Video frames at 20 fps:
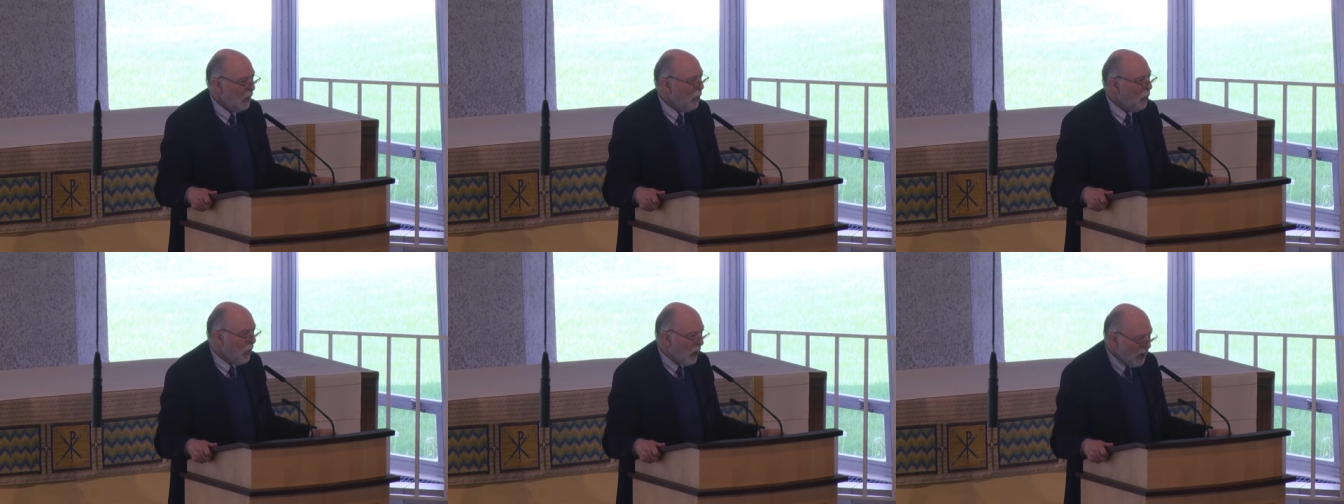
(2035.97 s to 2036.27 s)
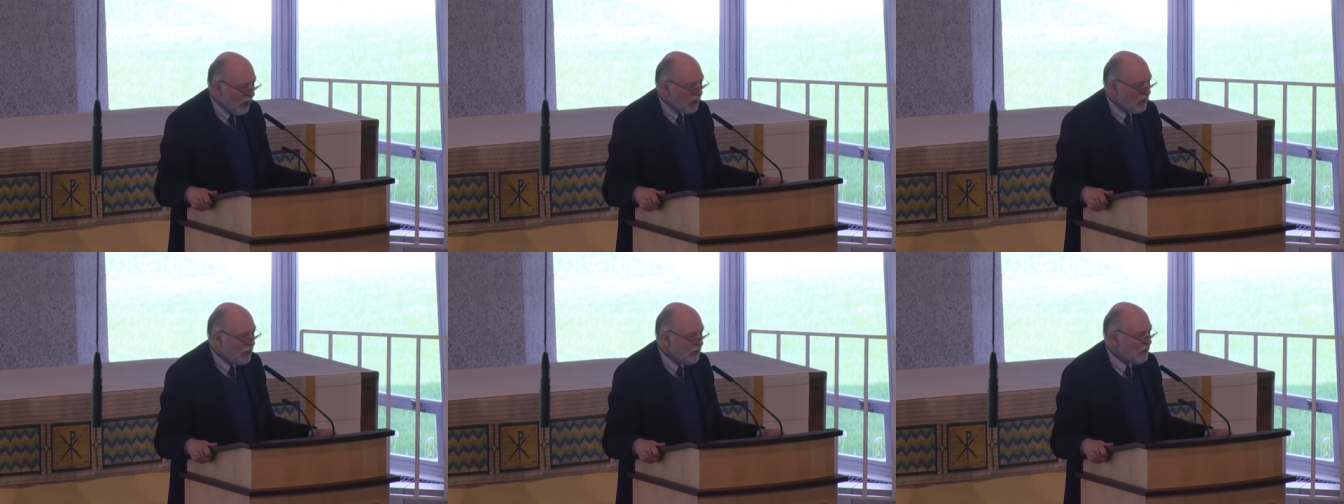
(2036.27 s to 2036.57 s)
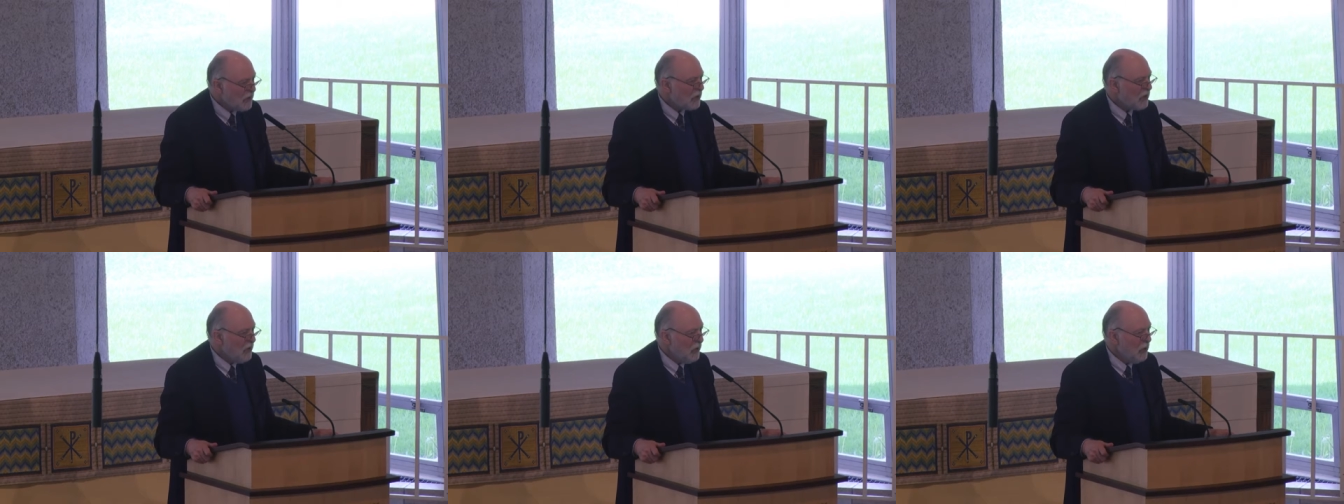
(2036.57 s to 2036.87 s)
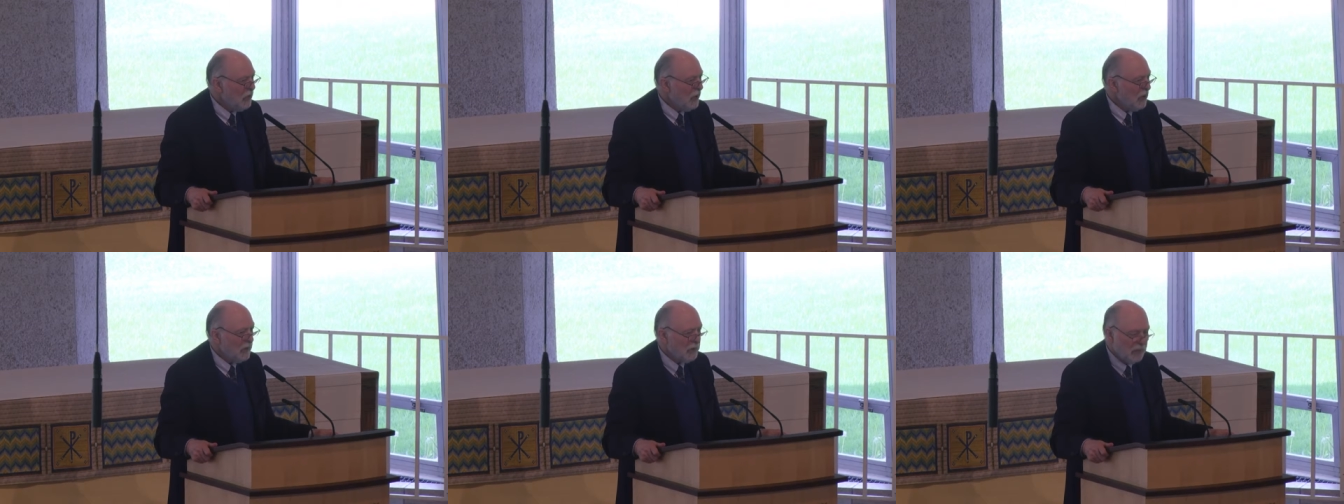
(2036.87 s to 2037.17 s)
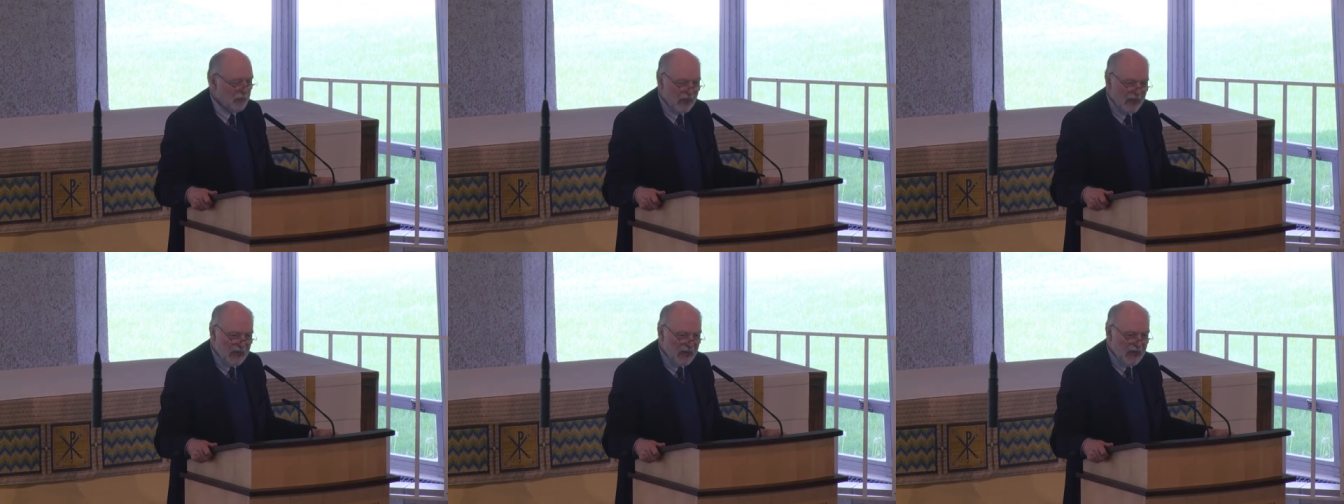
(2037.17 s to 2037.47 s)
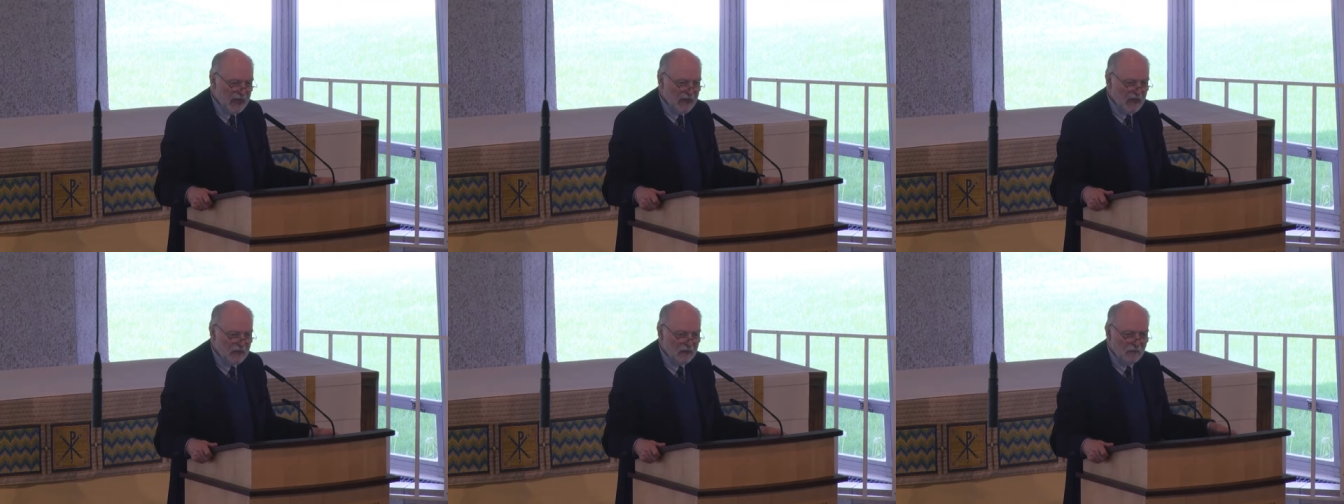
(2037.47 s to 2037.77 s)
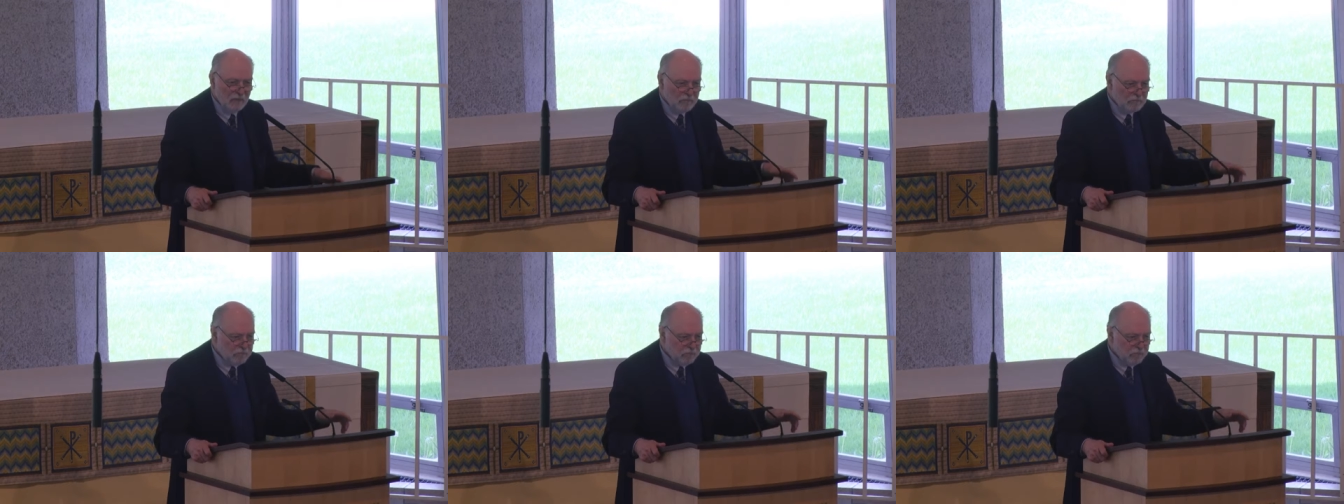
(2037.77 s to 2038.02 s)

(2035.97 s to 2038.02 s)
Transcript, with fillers: workers who were paid